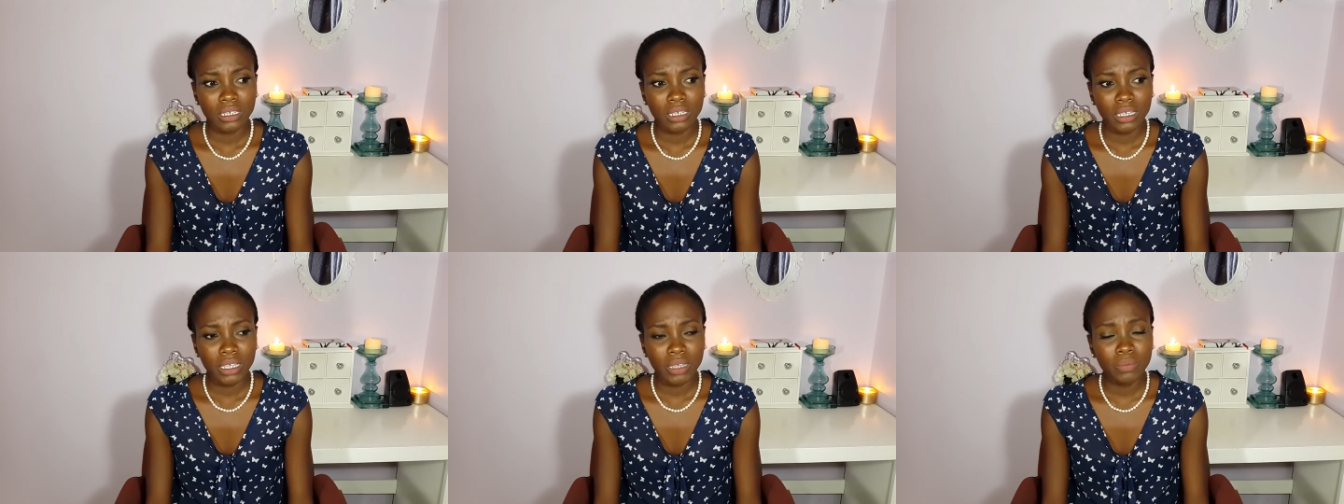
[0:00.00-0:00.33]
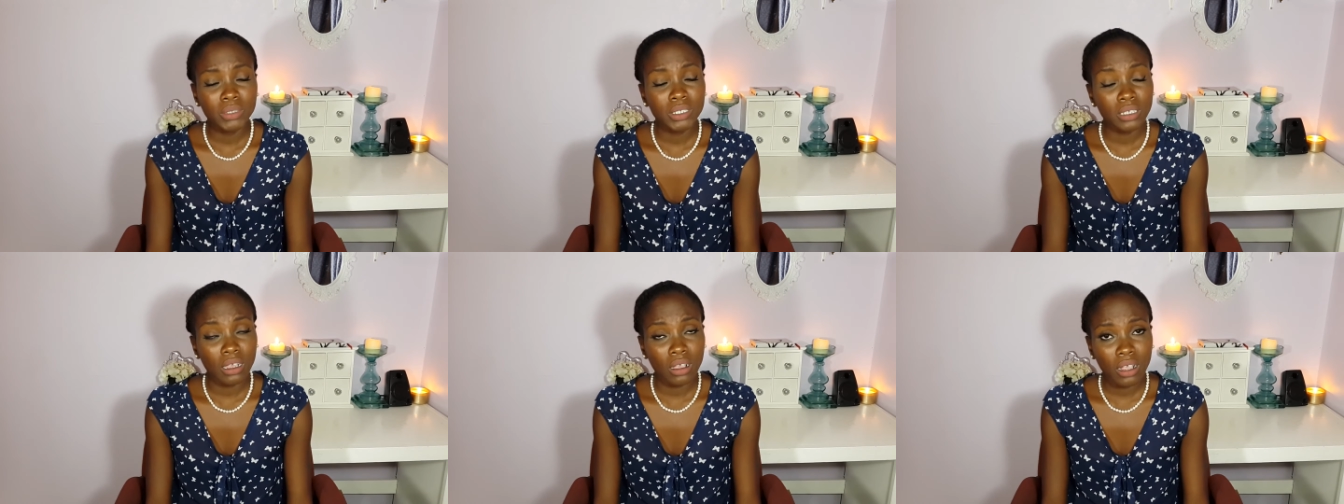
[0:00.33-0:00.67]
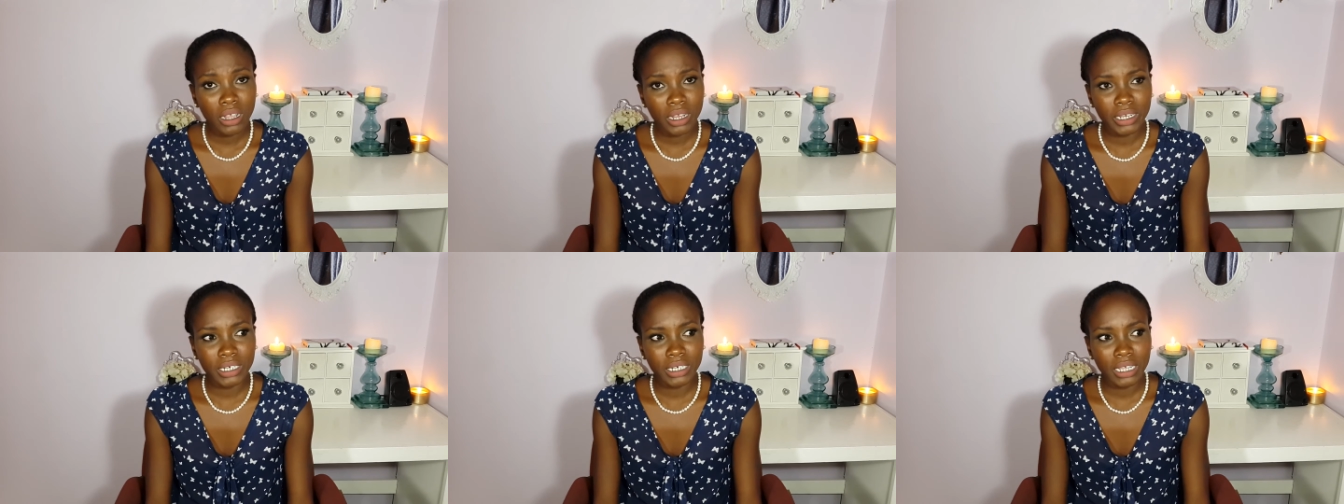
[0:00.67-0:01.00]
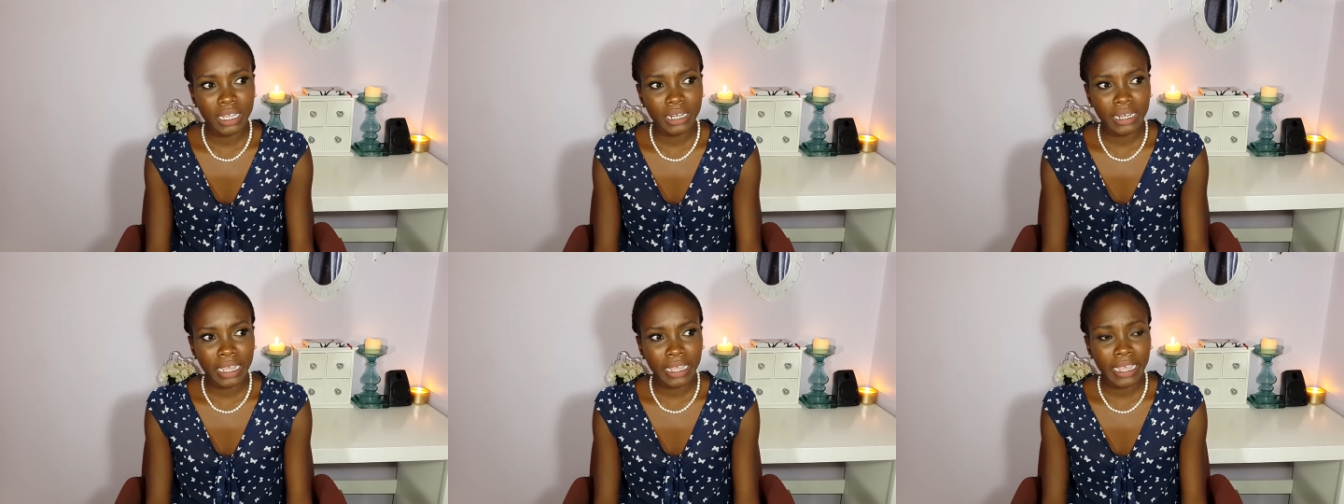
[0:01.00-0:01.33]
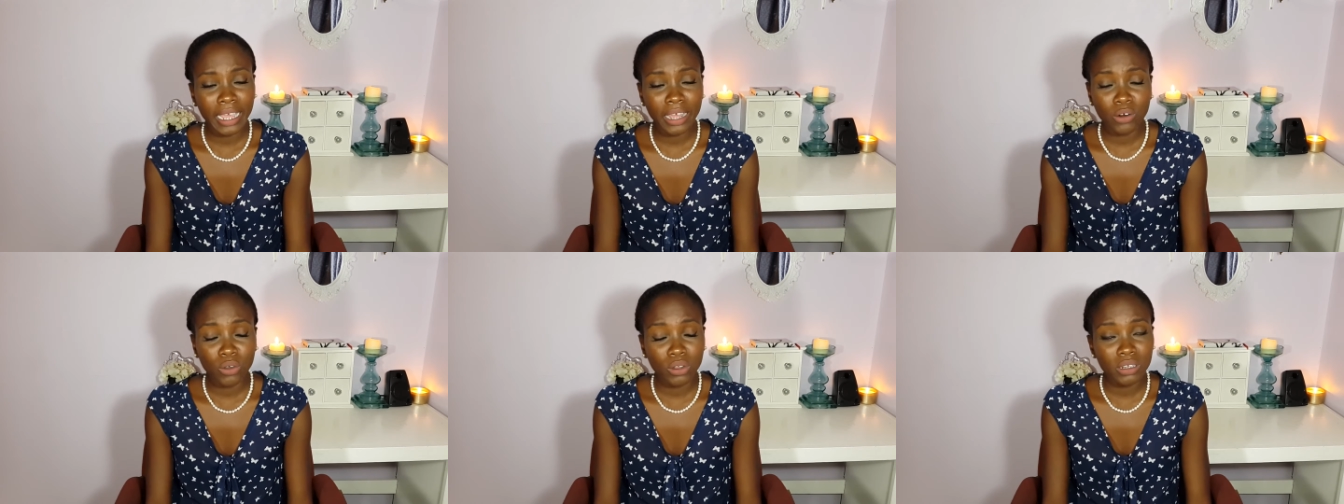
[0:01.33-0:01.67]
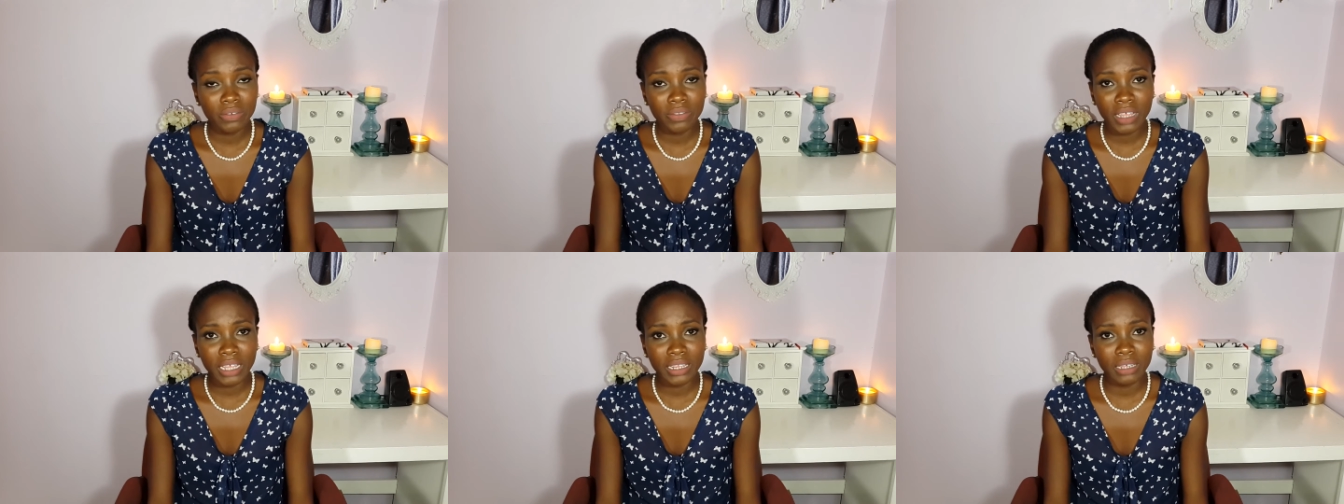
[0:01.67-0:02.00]
It was hard, and I had all
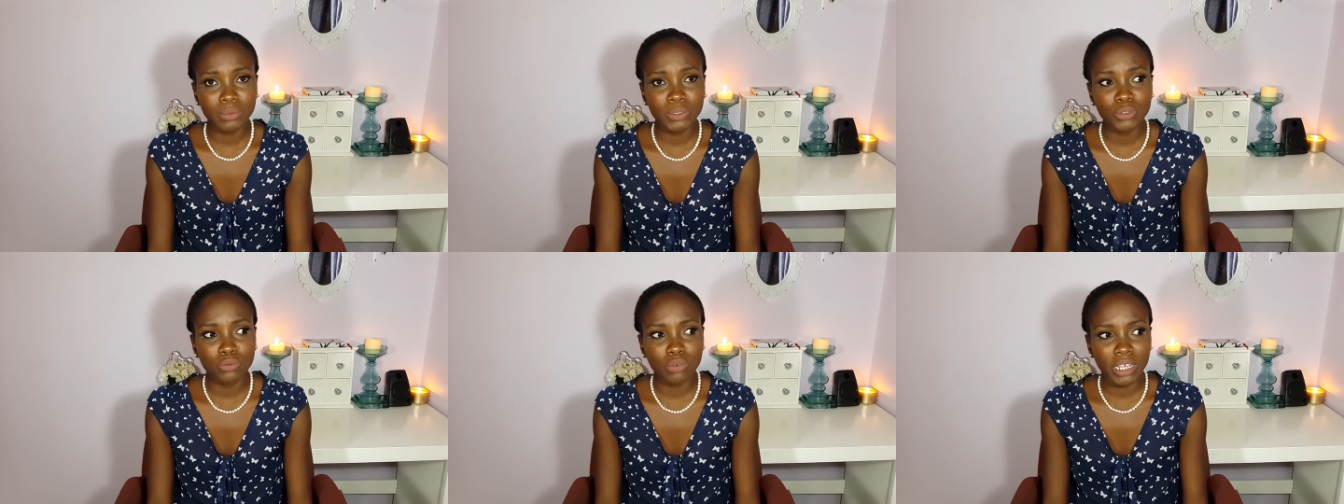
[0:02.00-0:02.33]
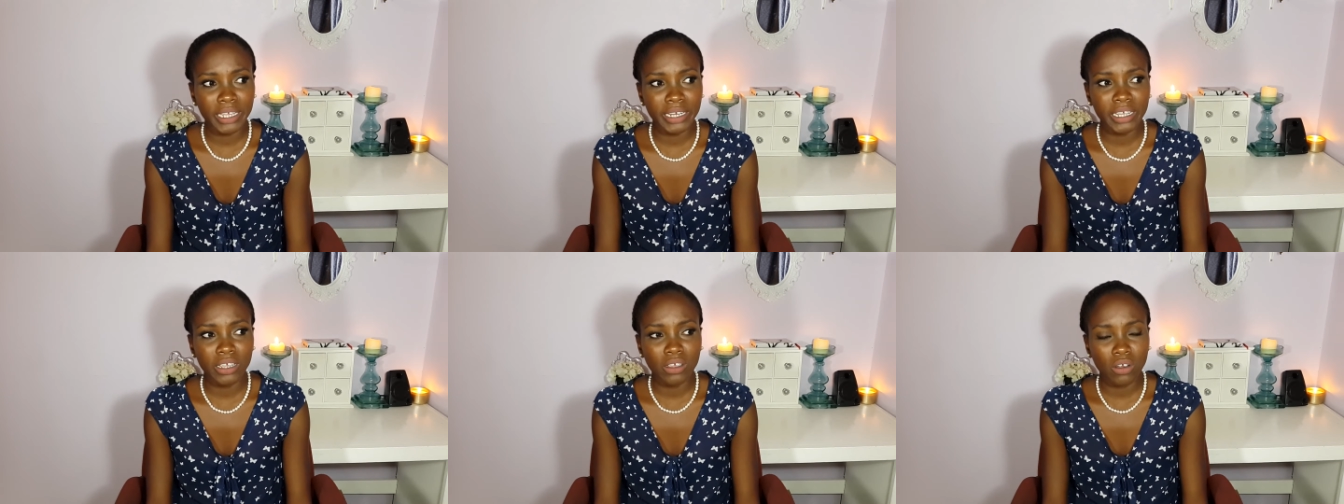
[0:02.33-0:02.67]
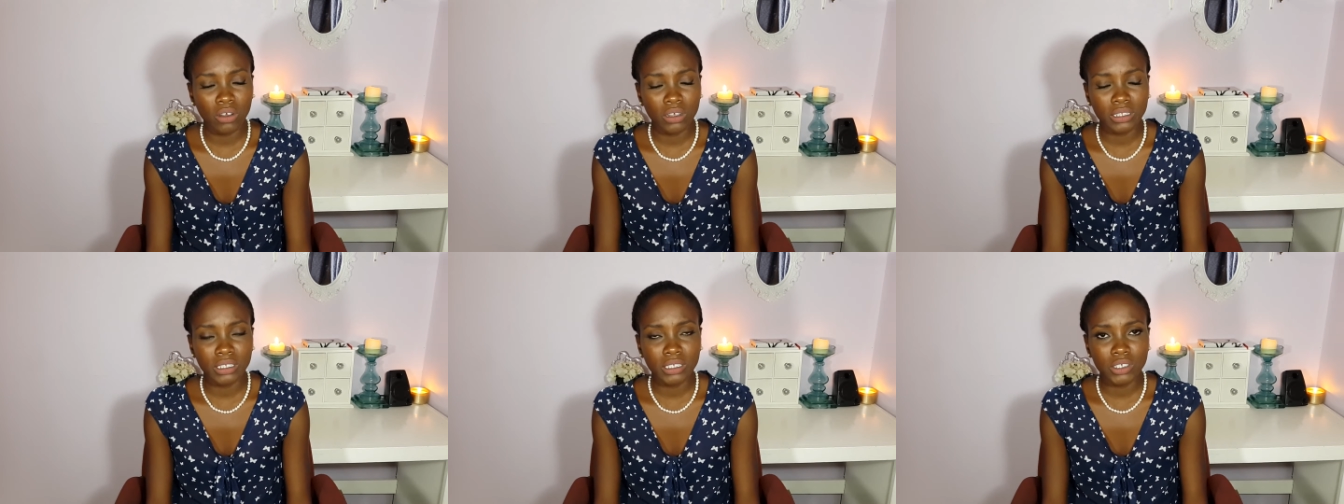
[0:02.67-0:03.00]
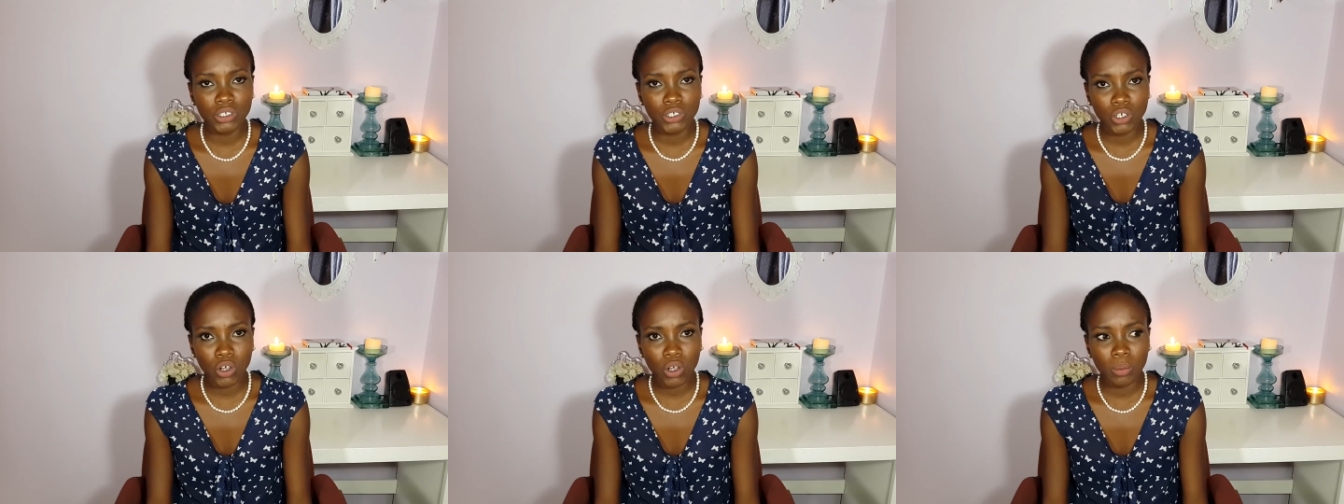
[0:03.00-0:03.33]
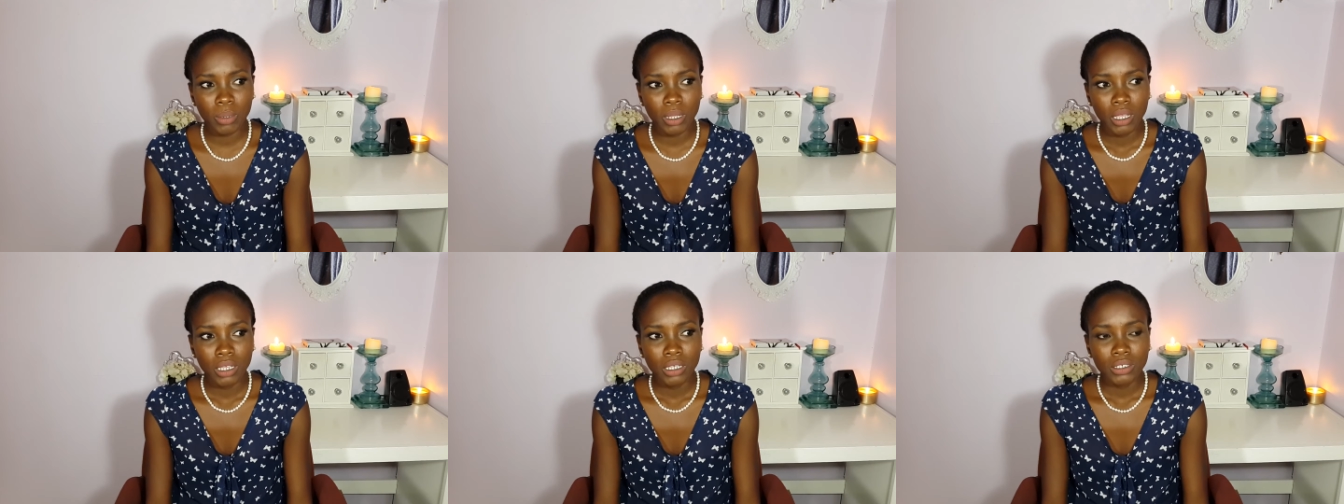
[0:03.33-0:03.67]
of that. I was riding on this job.